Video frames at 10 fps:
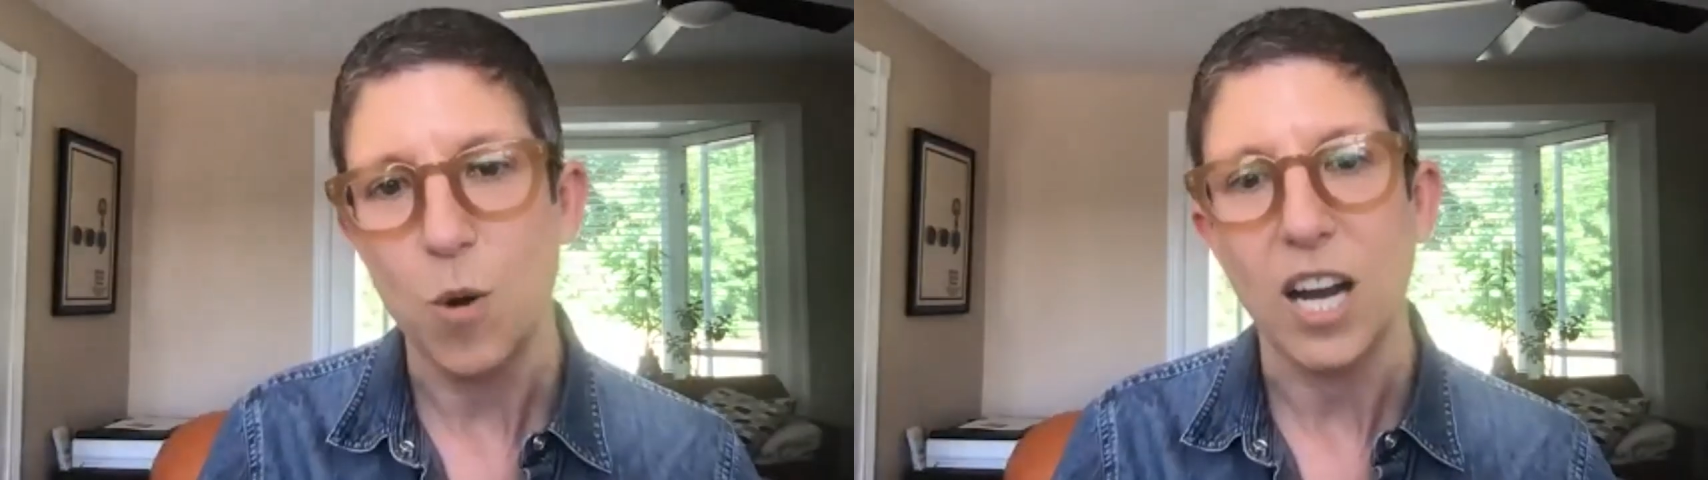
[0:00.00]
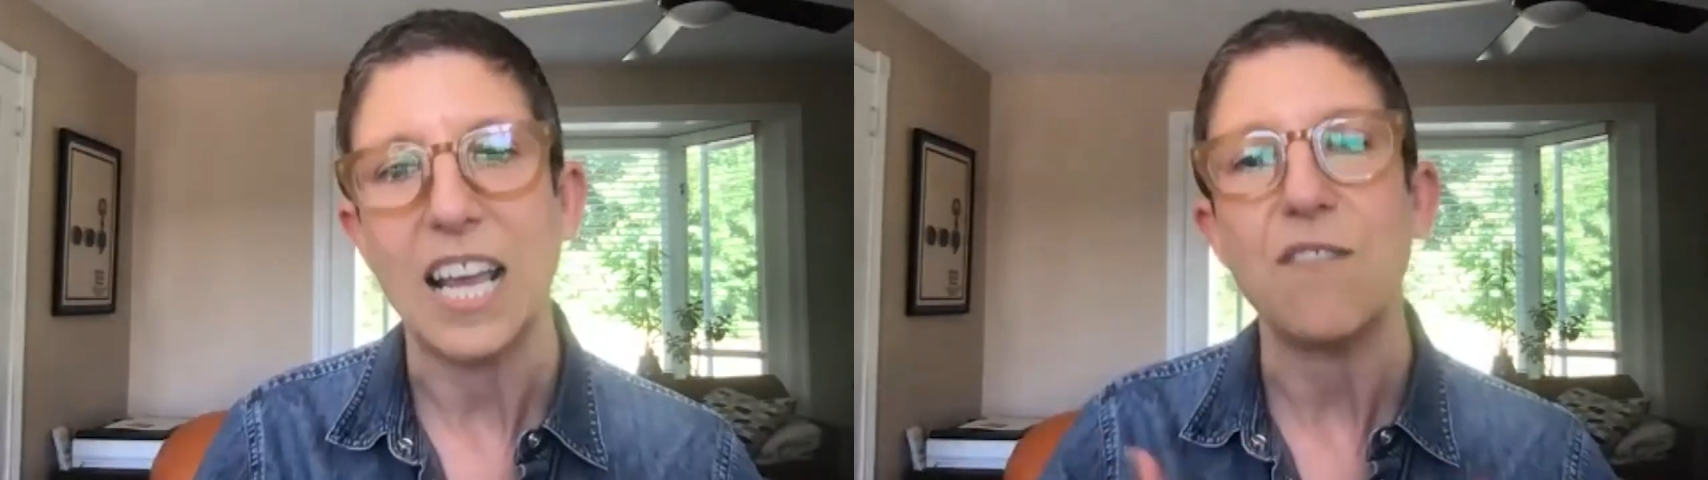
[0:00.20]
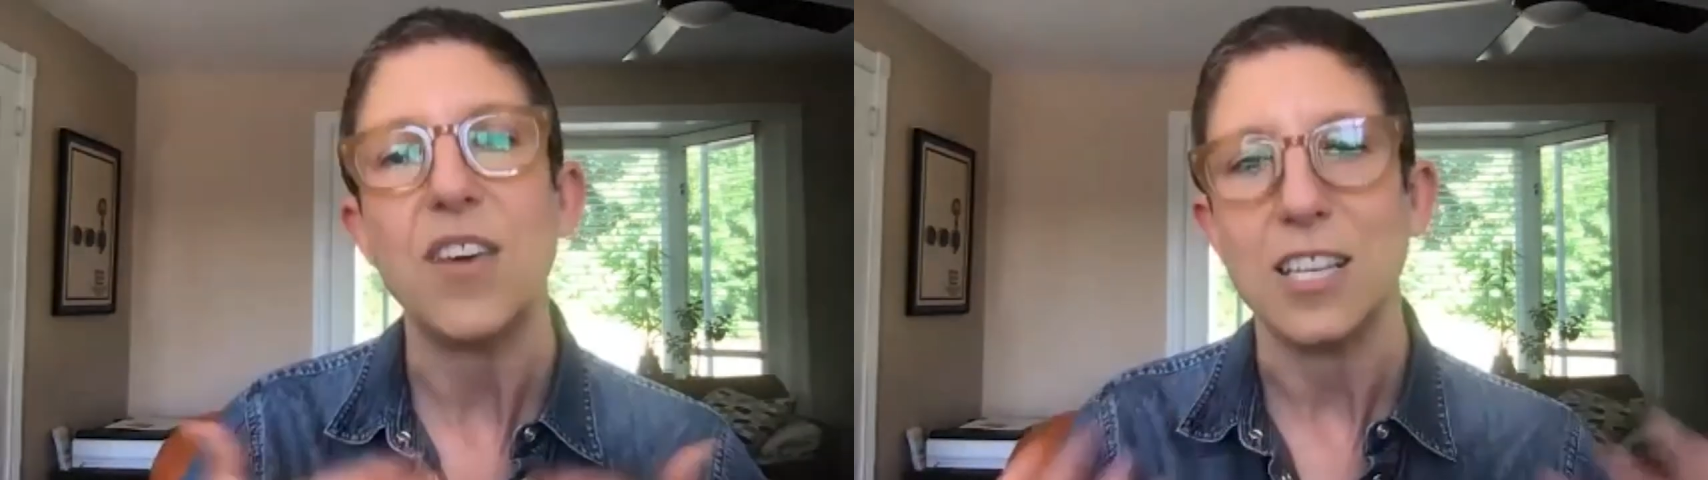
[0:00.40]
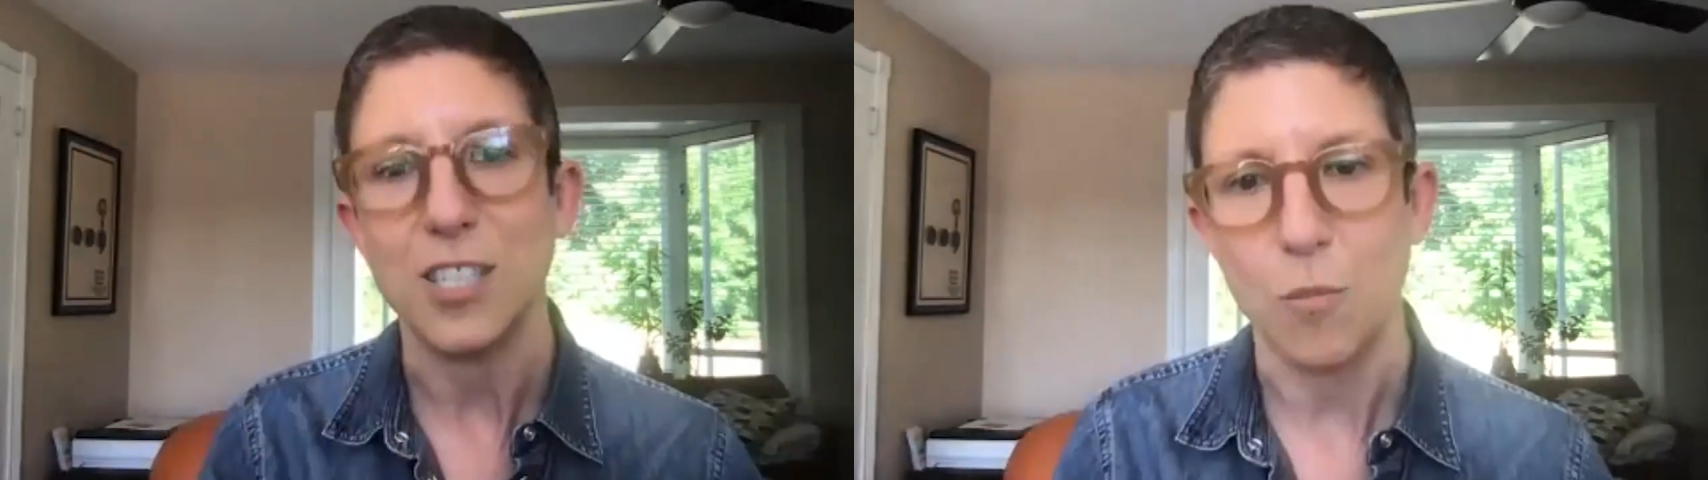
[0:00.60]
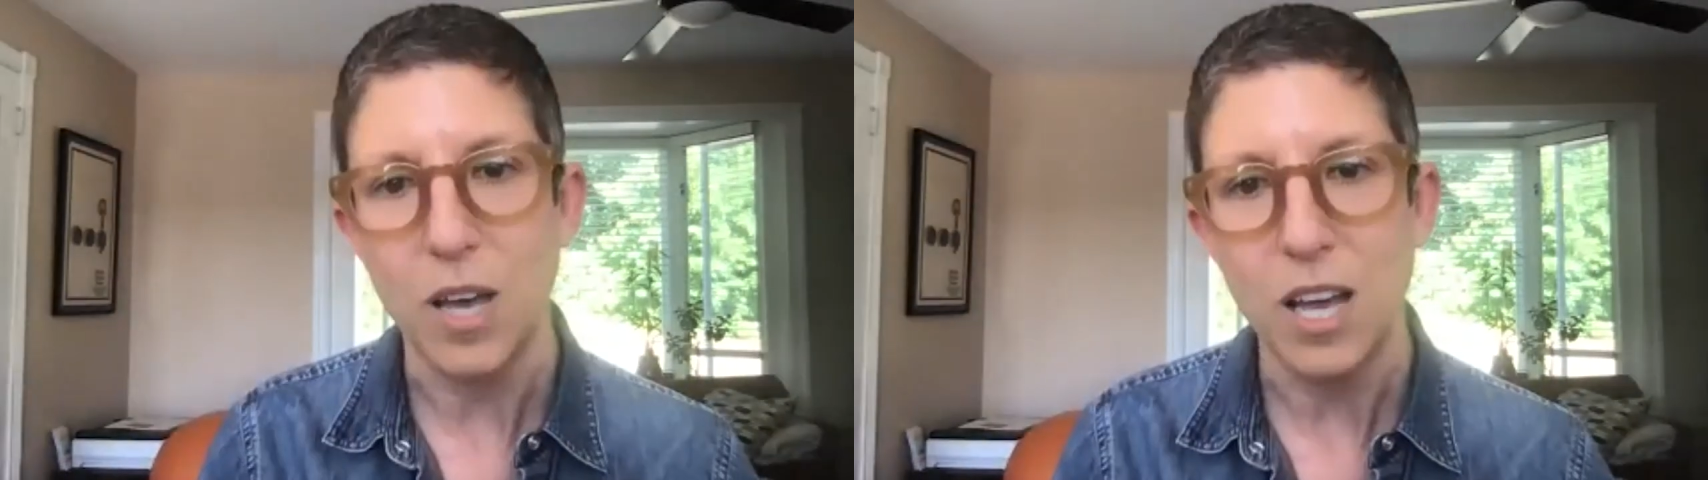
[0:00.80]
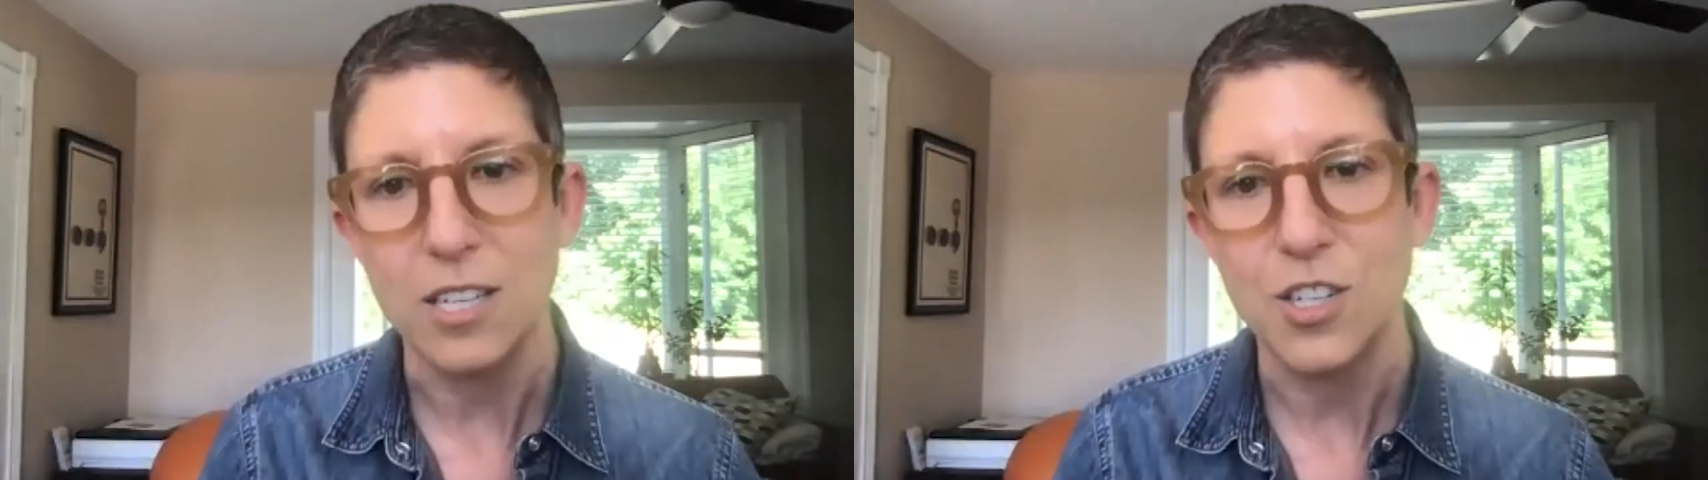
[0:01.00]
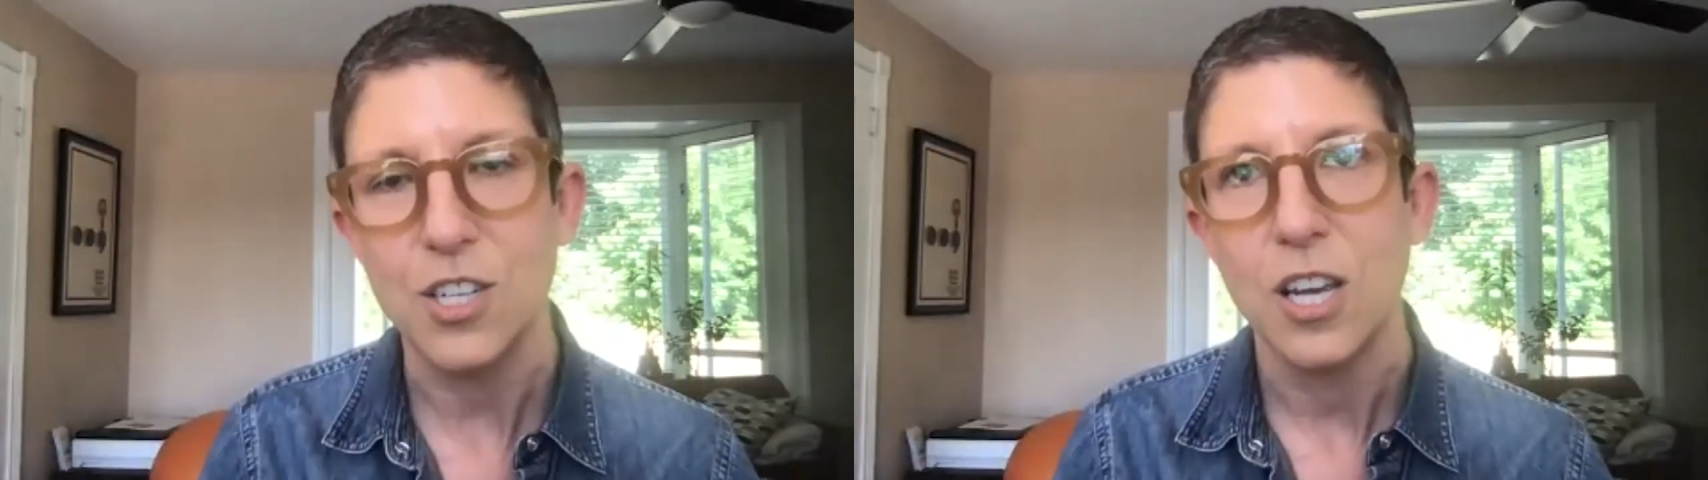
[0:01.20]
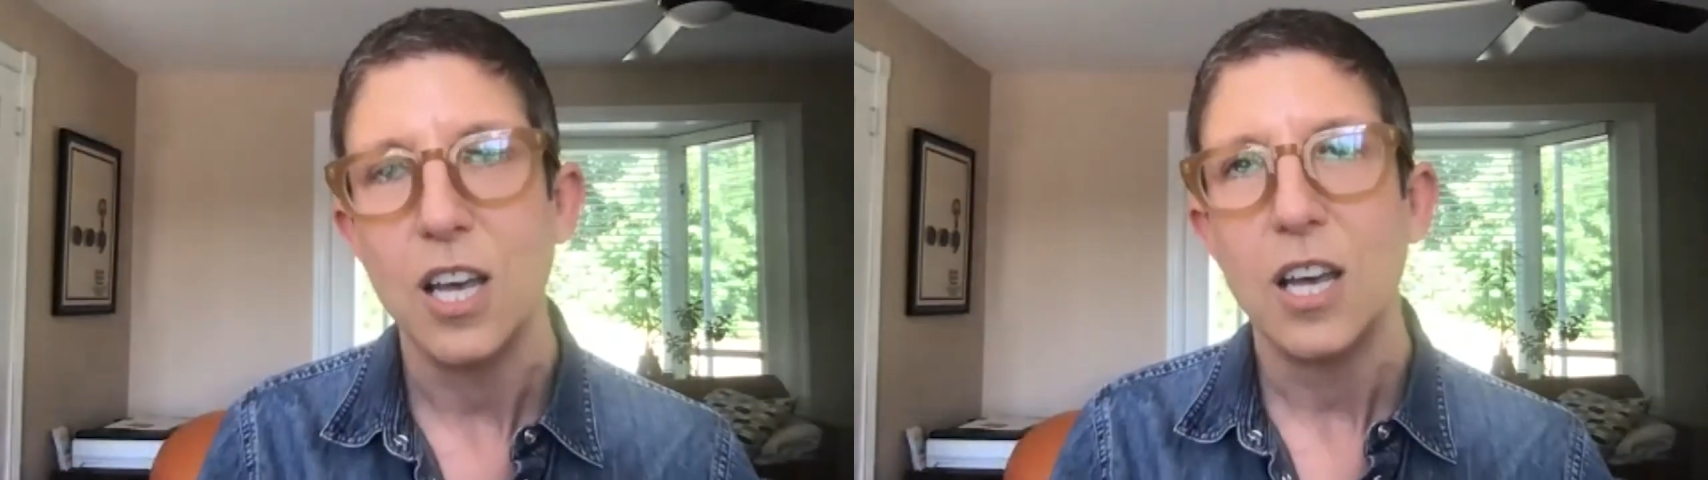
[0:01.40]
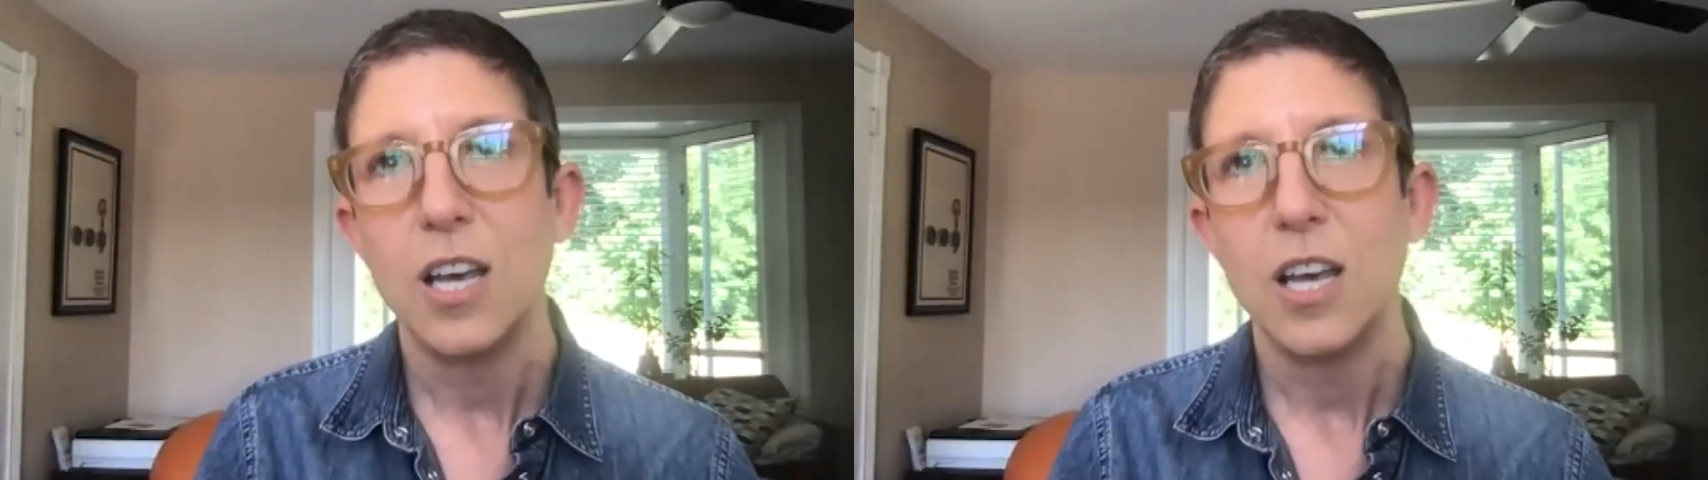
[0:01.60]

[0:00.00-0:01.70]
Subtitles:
we're giving so much,